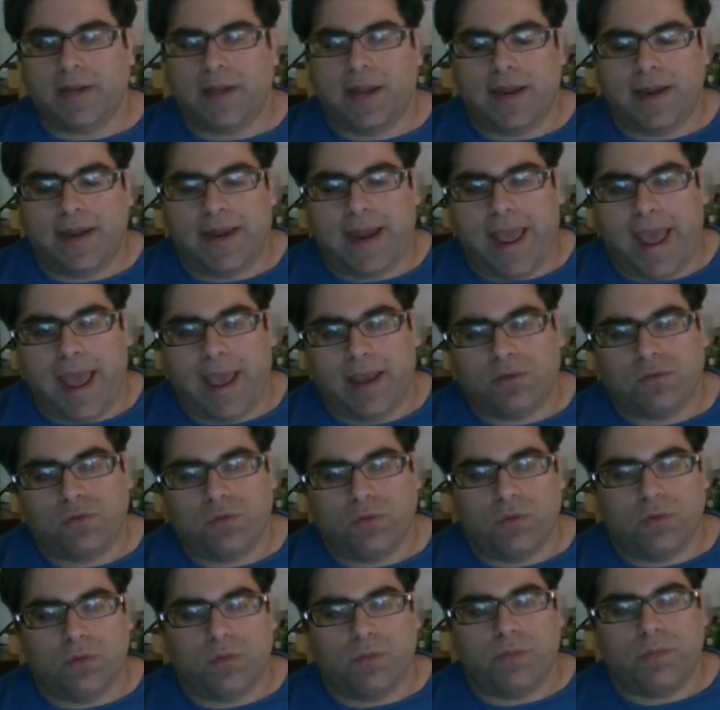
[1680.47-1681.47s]
on an
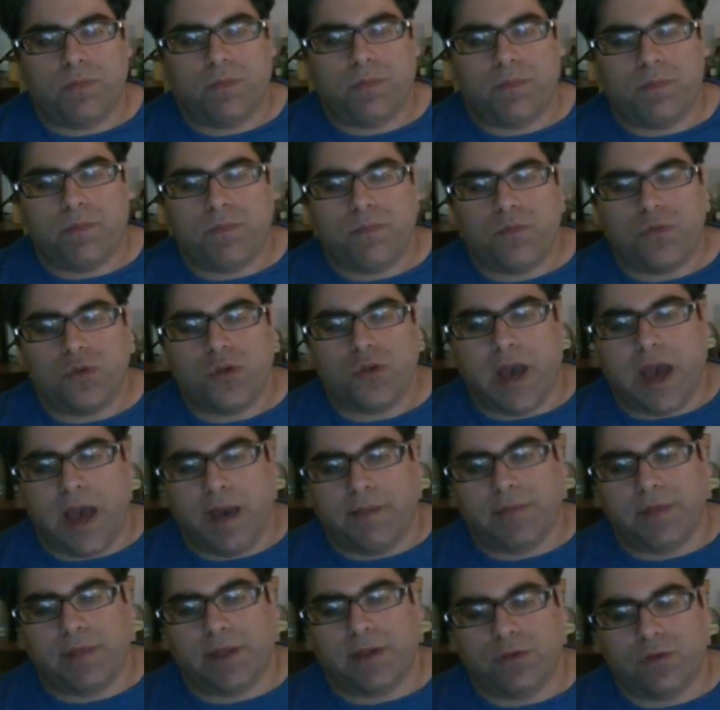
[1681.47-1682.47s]
actual
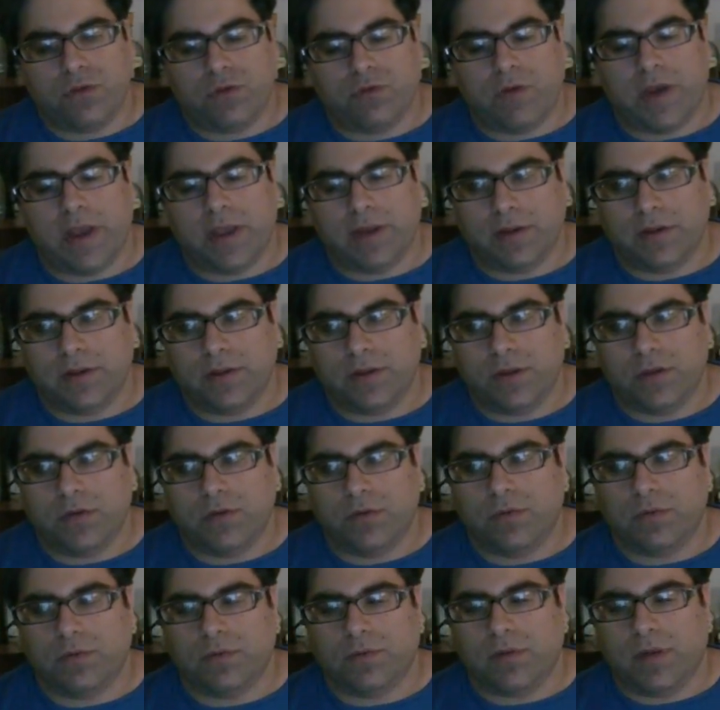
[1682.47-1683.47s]
job that you're trying to
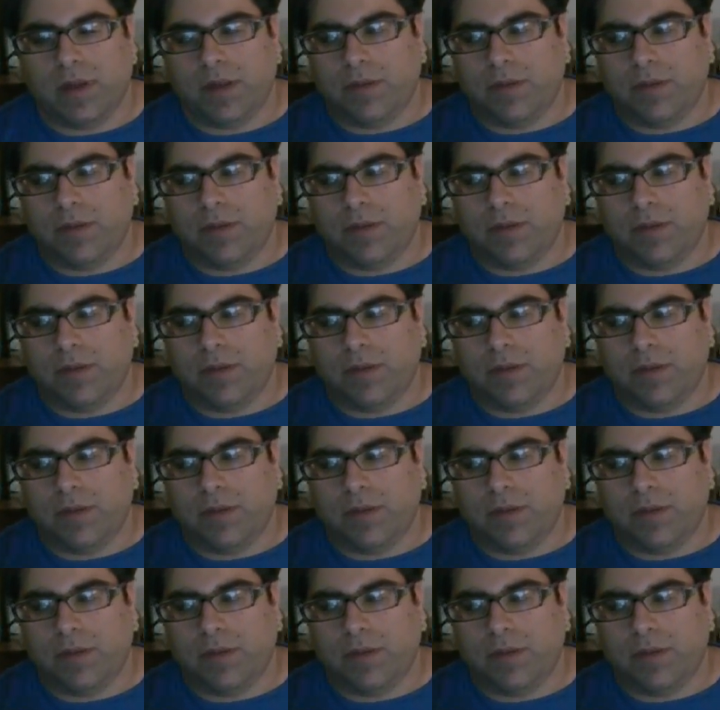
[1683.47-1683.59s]
do.